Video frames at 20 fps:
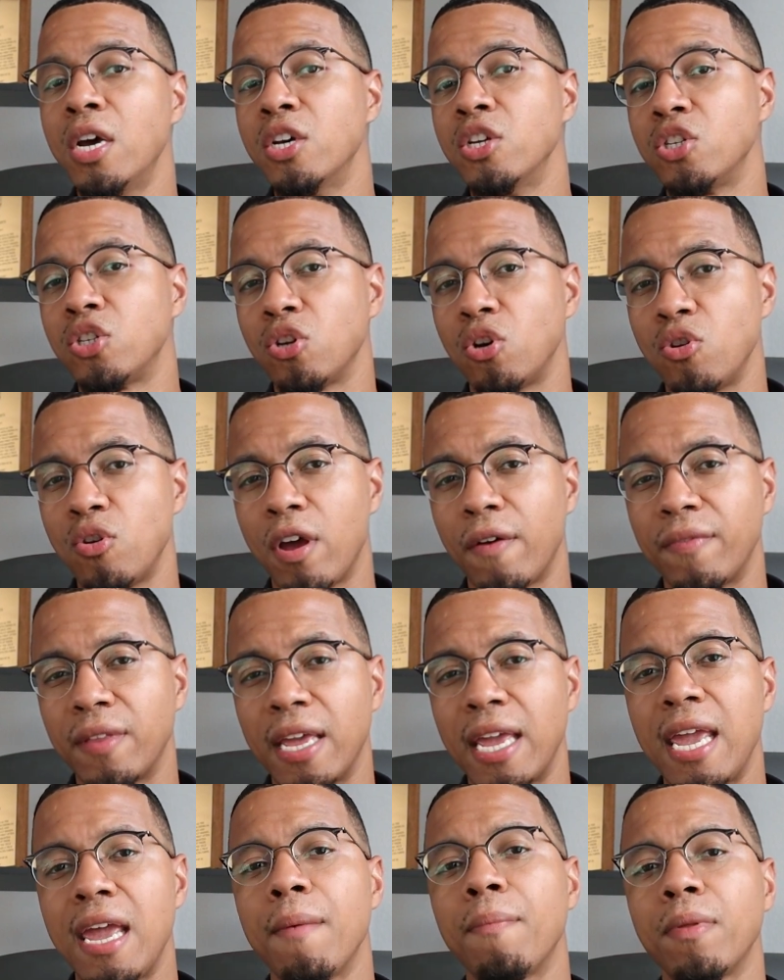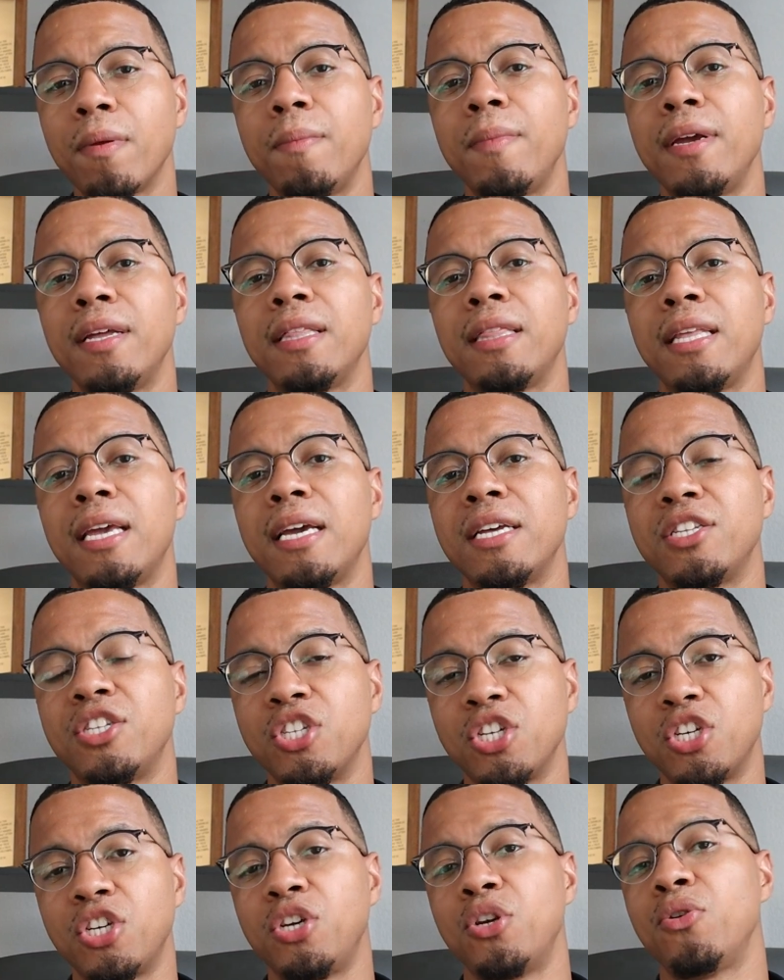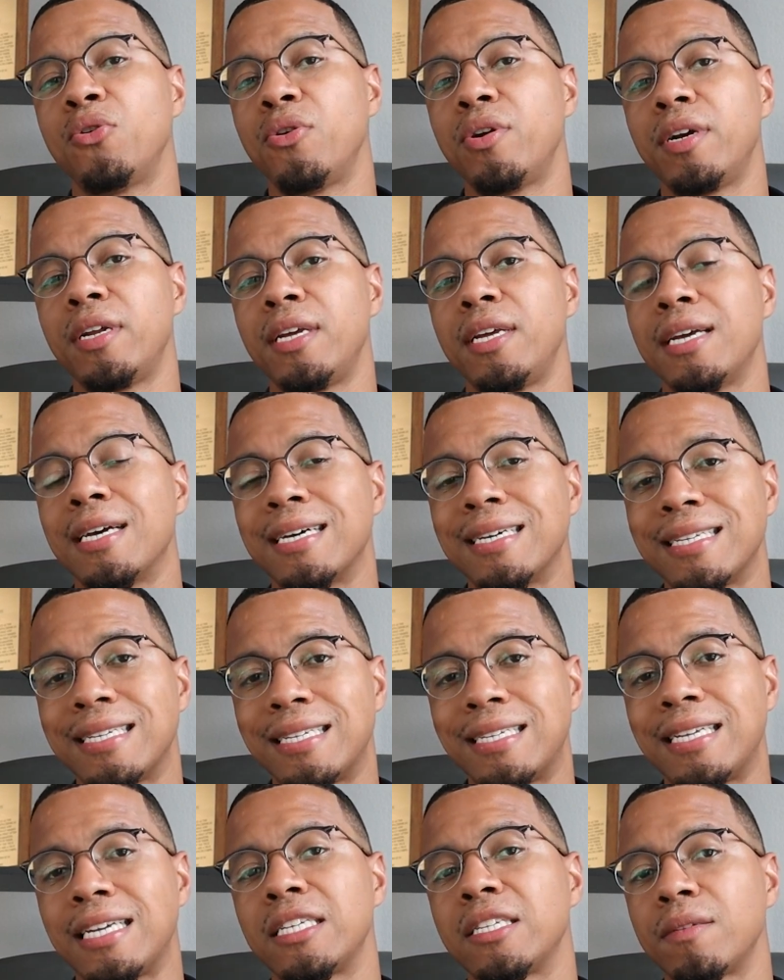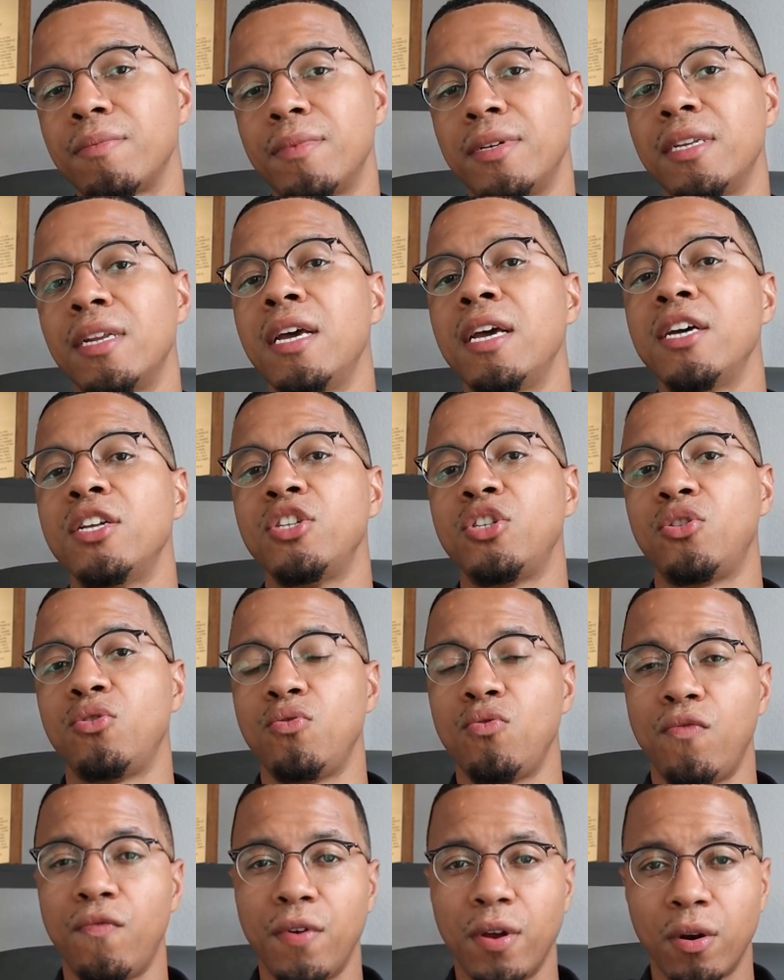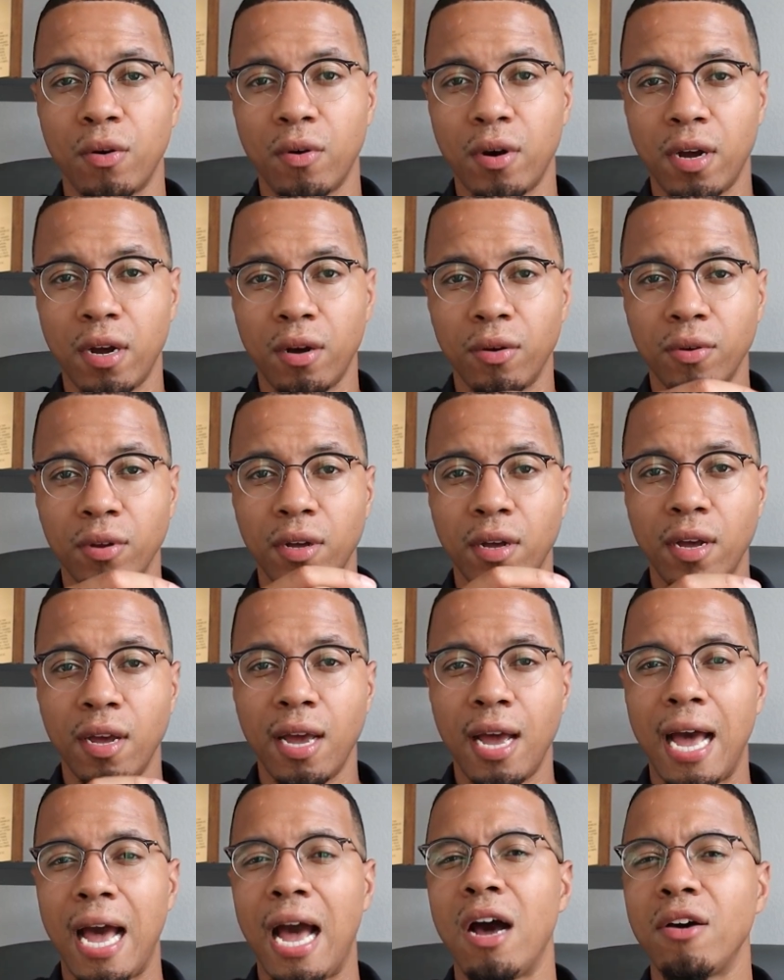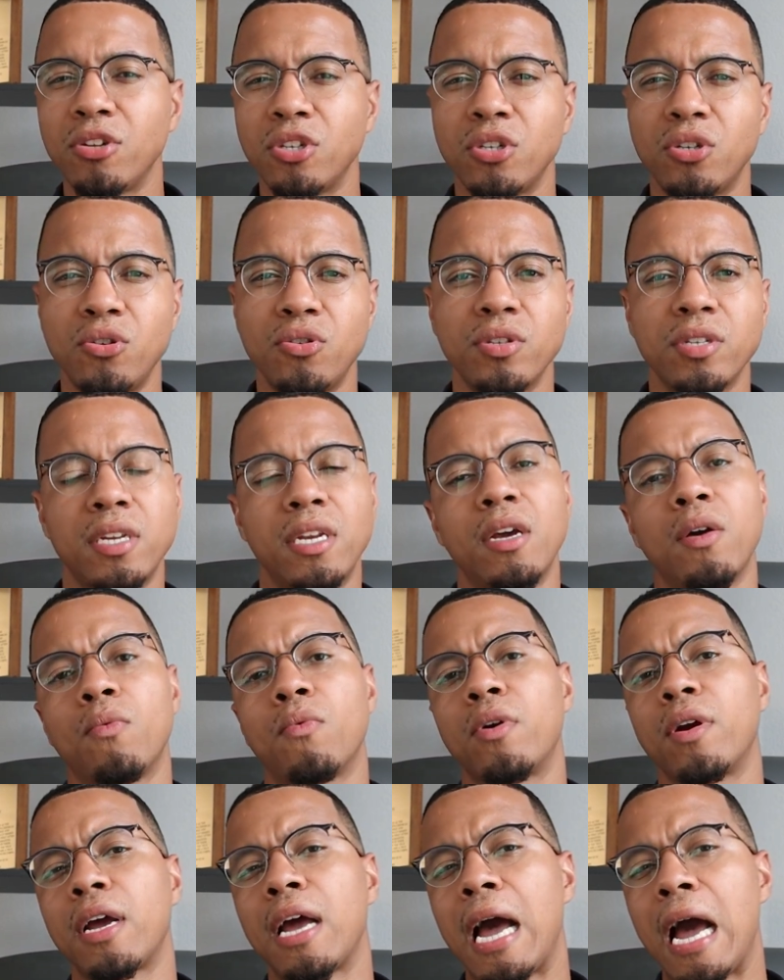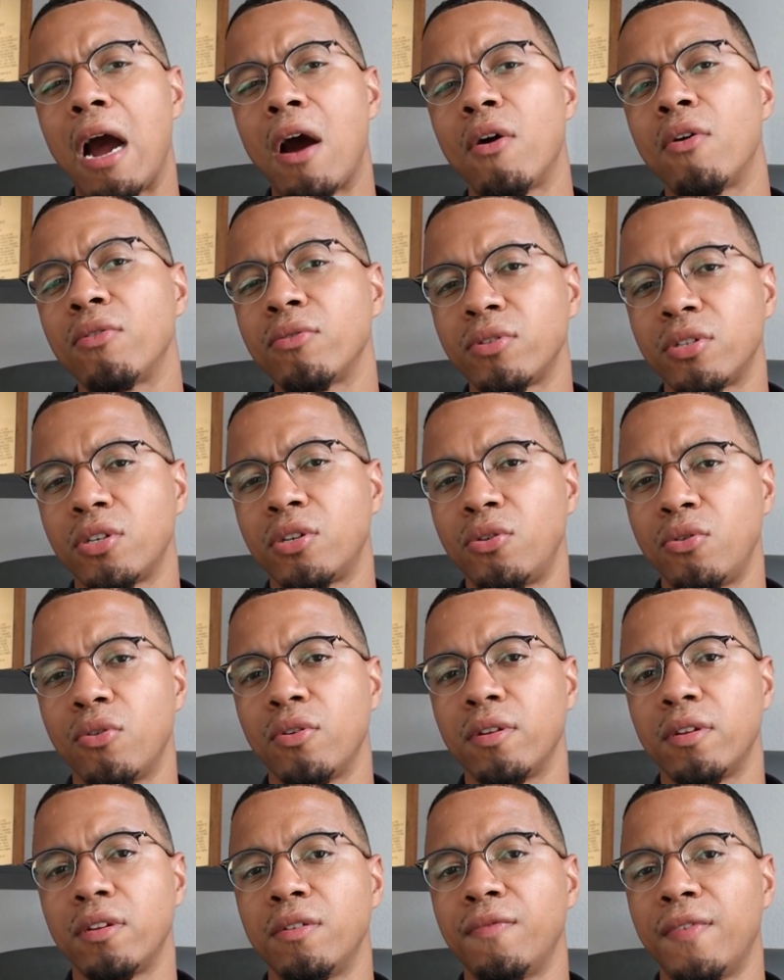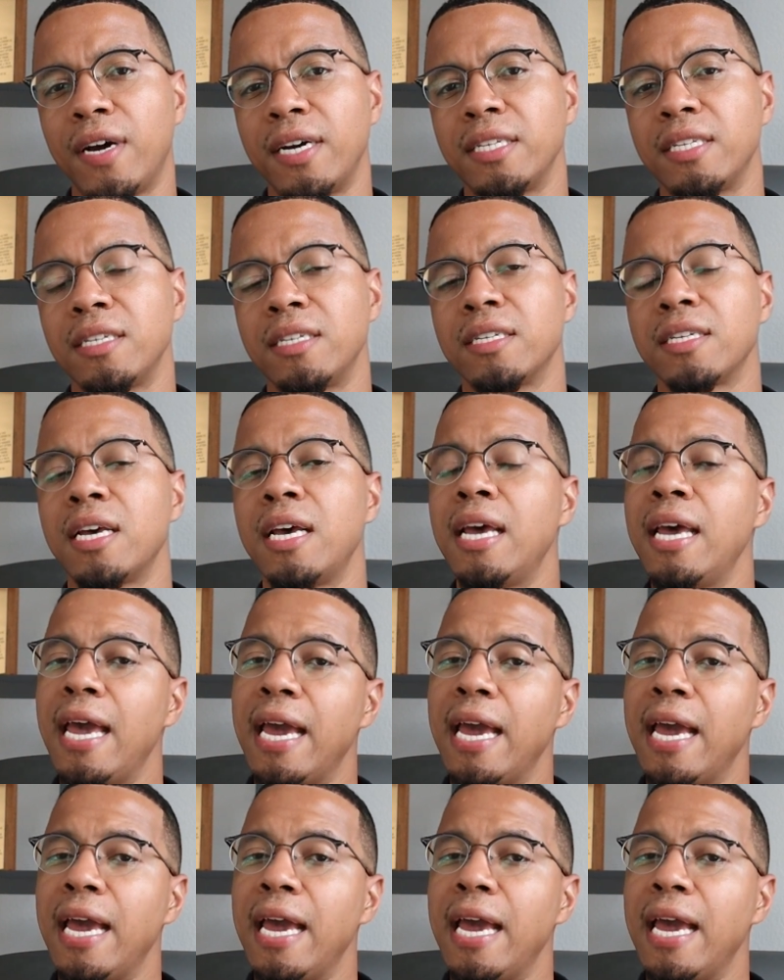So you have to implement that security assessment to figure out how secure is the network, how secure devices,